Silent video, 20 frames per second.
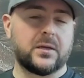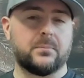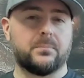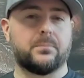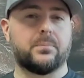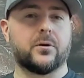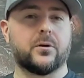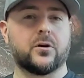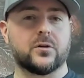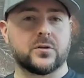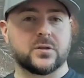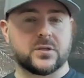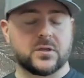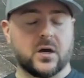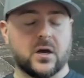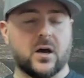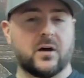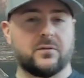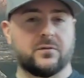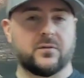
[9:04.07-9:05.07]
burns
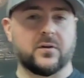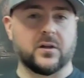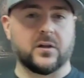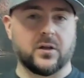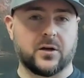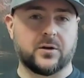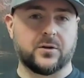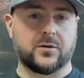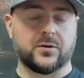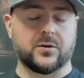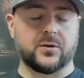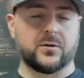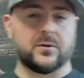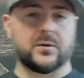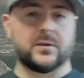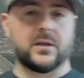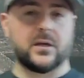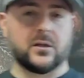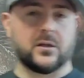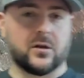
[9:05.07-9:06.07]
off a lot of
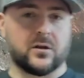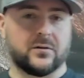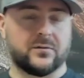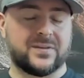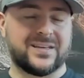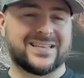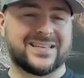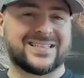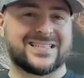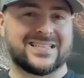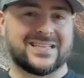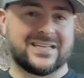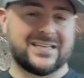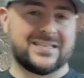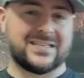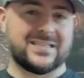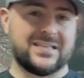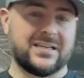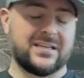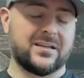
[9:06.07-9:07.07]
the
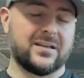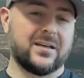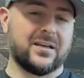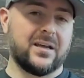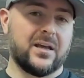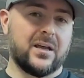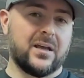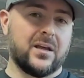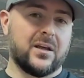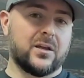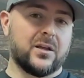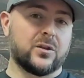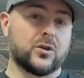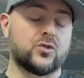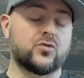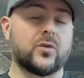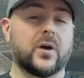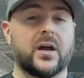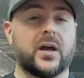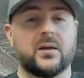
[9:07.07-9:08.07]
acidity. The
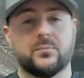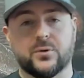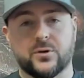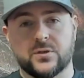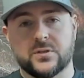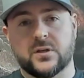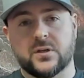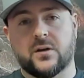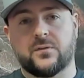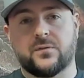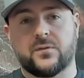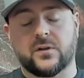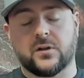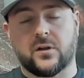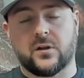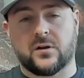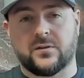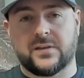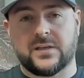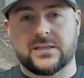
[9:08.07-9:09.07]
drying burns off a
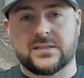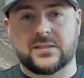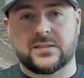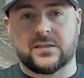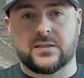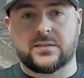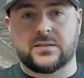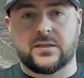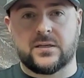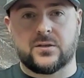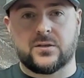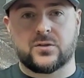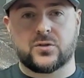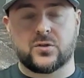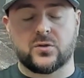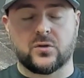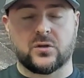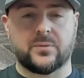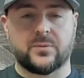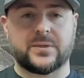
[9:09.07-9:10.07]
lot of the acidity
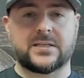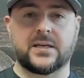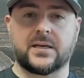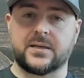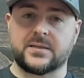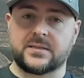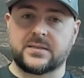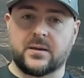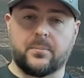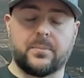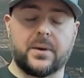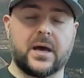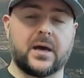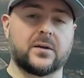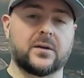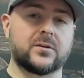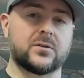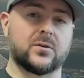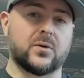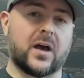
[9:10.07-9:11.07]
too. Let me take a step
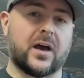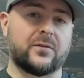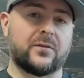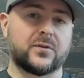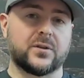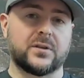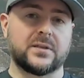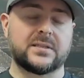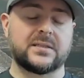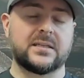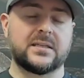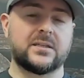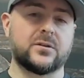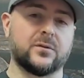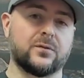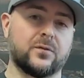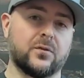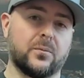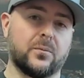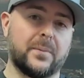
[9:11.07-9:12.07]
back. So after the seeds are
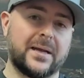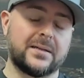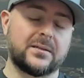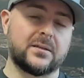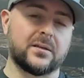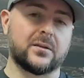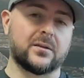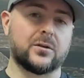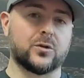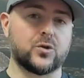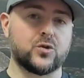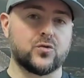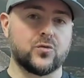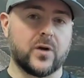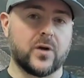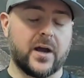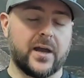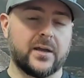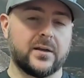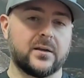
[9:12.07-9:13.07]
fermented, they're
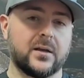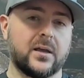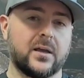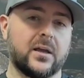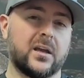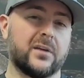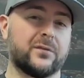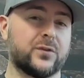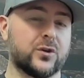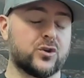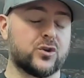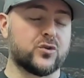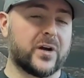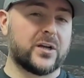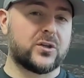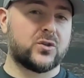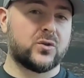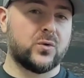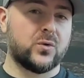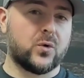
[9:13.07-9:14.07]
dried. If they're
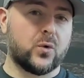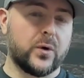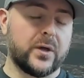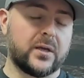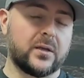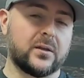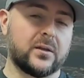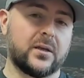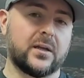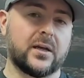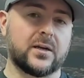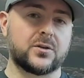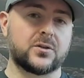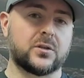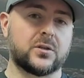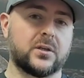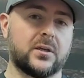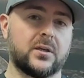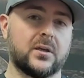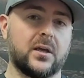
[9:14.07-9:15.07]
dried too quickly,
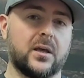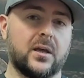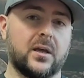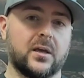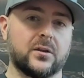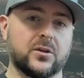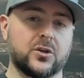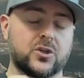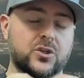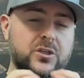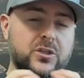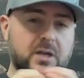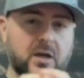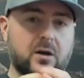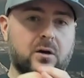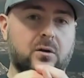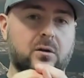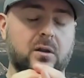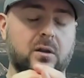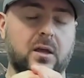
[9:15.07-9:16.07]
the
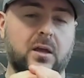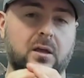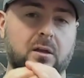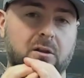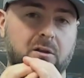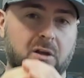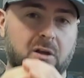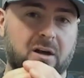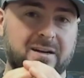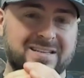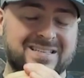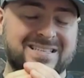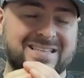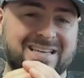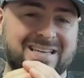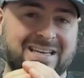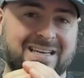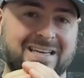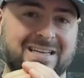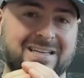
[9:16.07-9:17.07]
shell locks
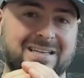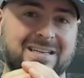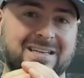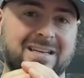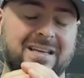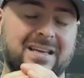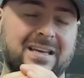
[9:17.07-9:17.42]
in